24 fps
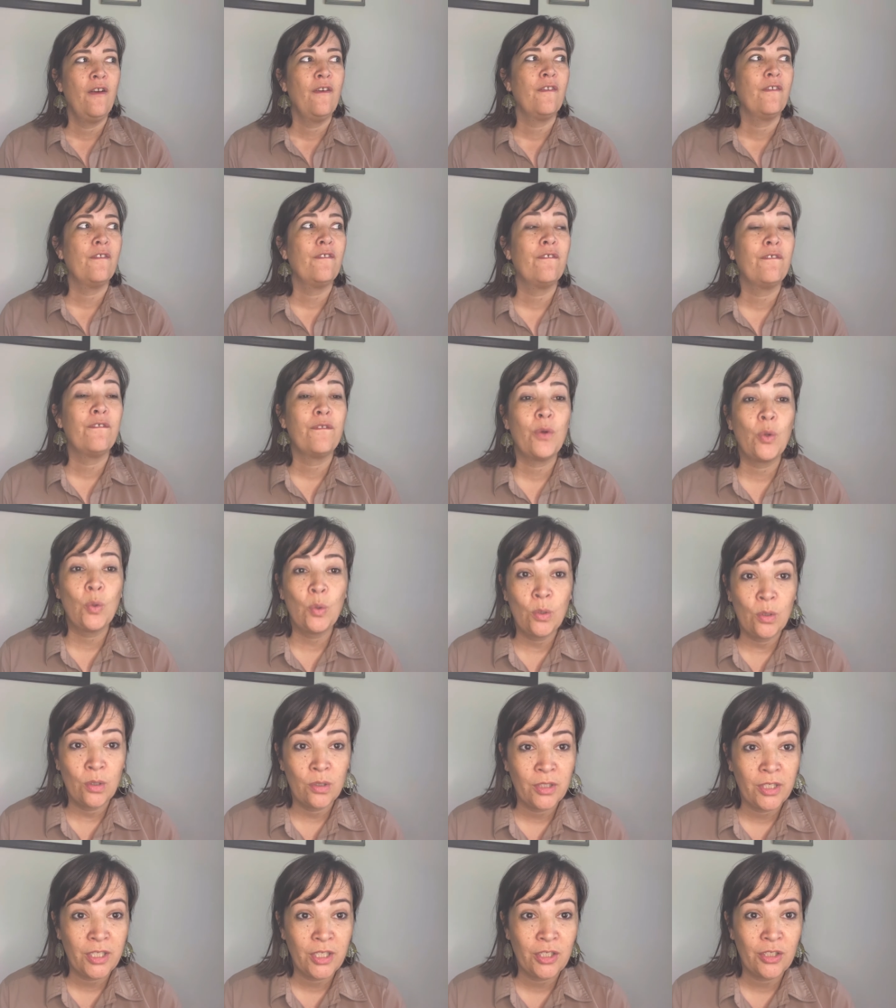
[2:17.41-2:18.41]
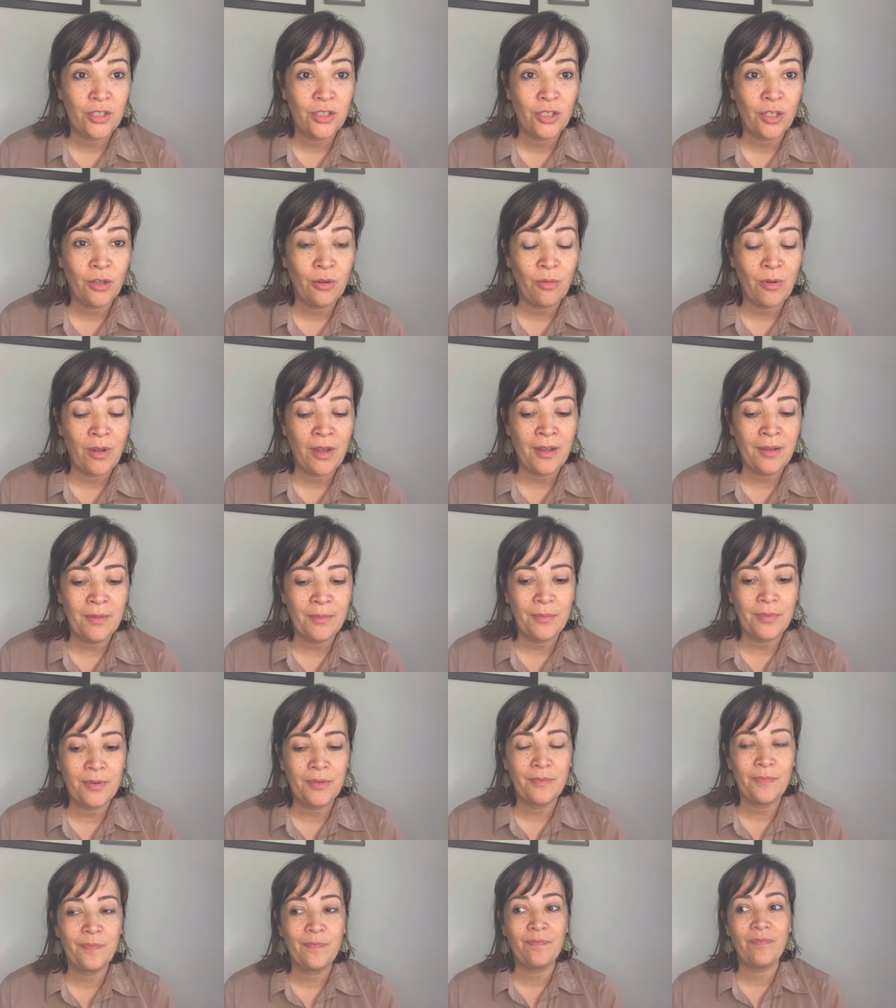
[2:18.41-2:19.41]
fully show up,
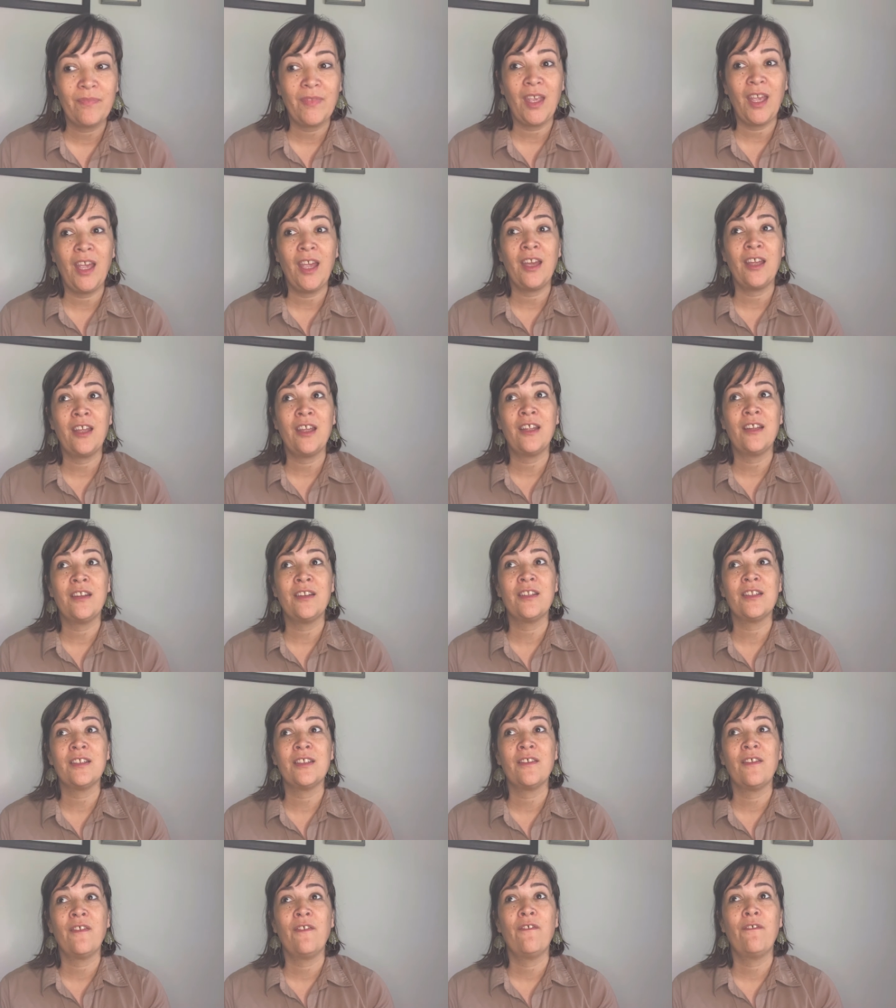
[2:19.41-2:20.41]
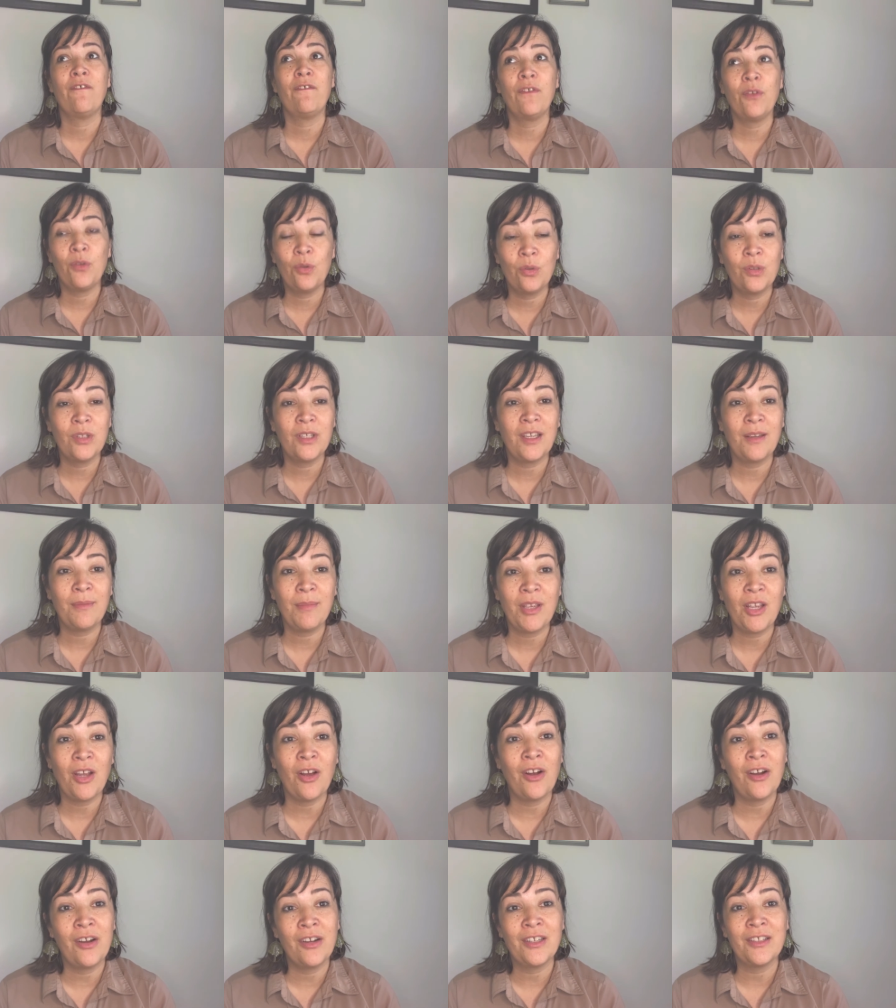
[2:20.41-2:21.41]
and fully be
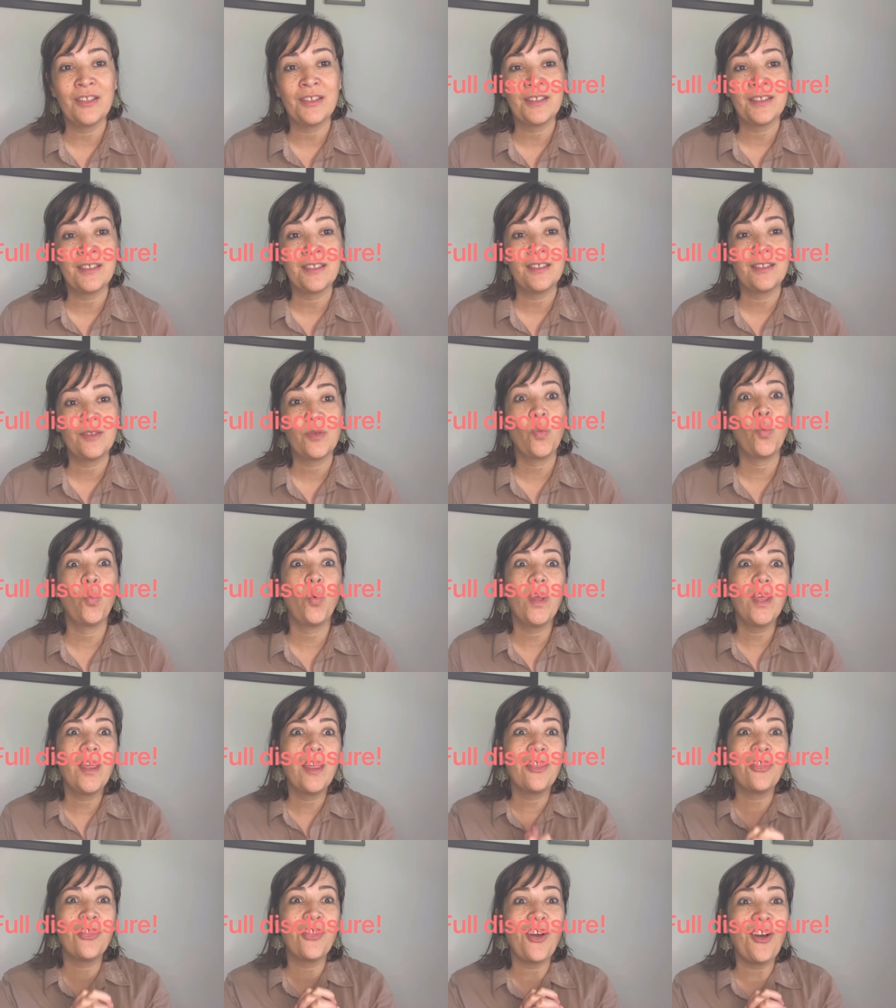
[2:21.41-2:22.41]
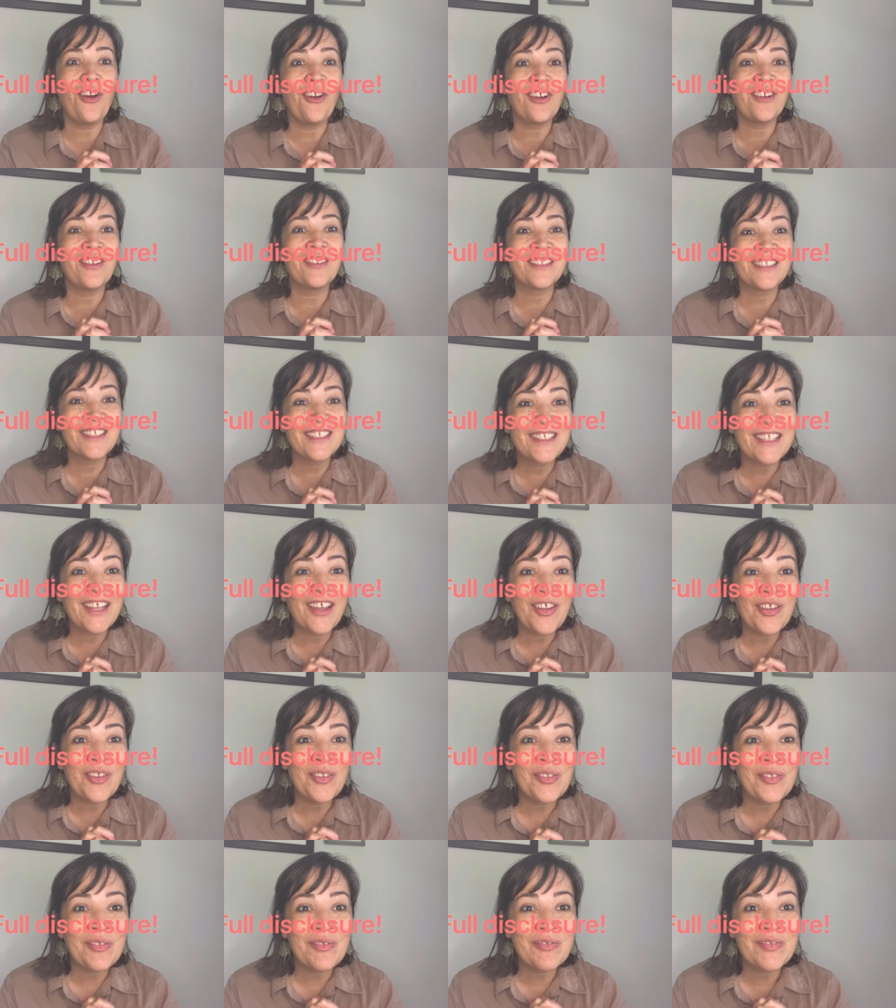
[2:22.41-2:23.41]
honest with
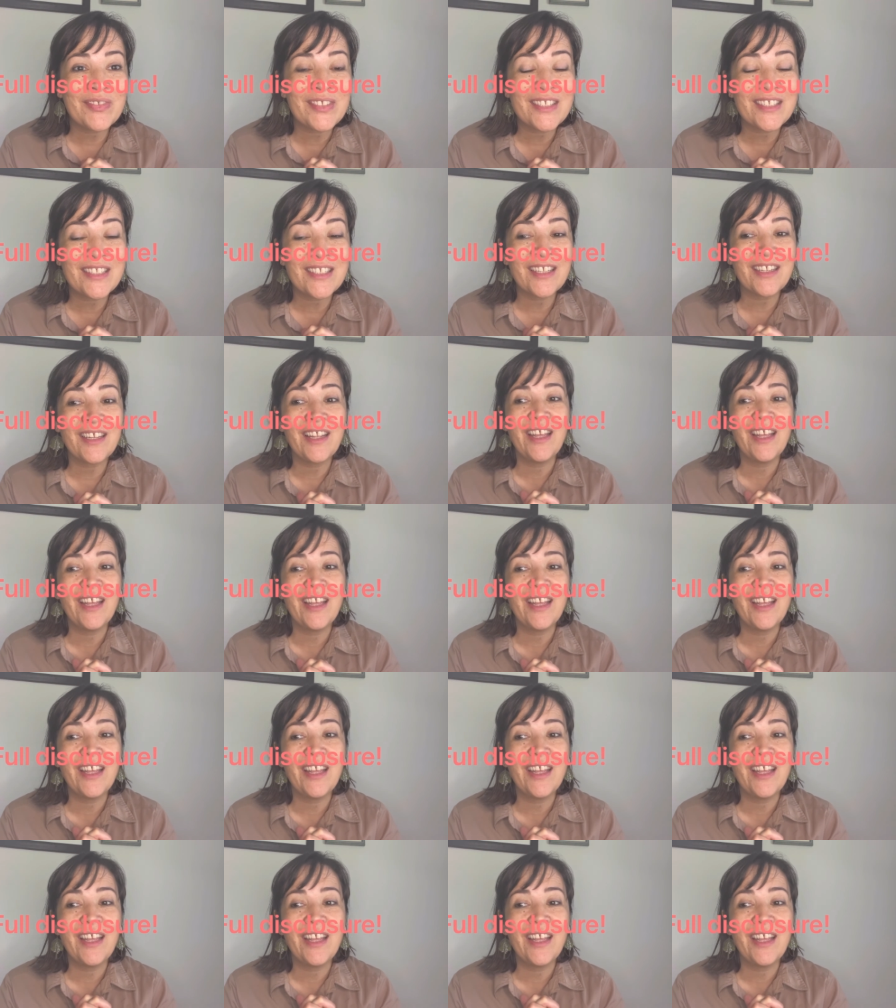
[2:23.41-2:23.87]
ourselves,